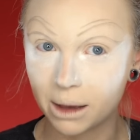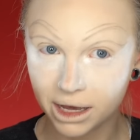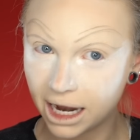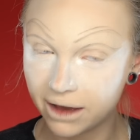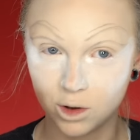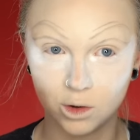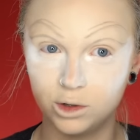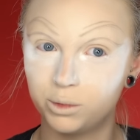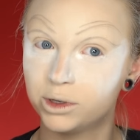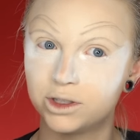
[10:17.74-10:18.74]
I might have a
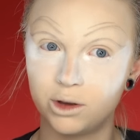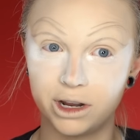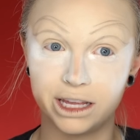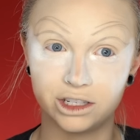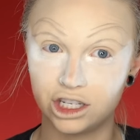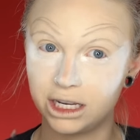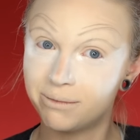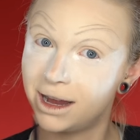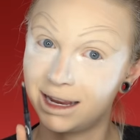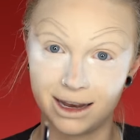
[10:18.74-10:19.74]
whole new persona and
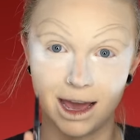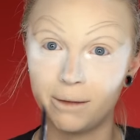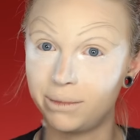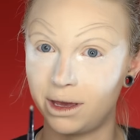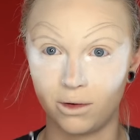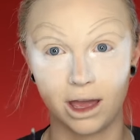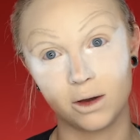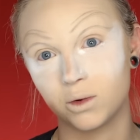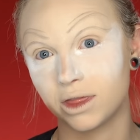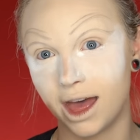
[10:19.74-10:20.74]
she might not be
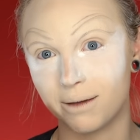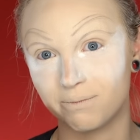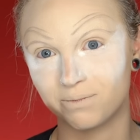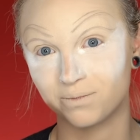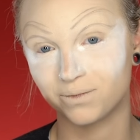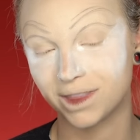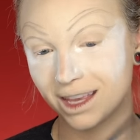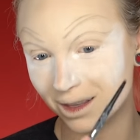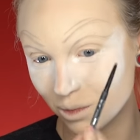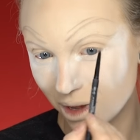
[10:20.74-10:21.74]
okay with that.
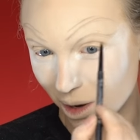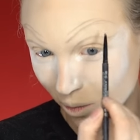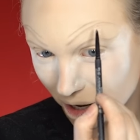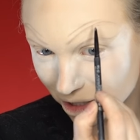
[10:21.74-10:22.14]
Oh, you better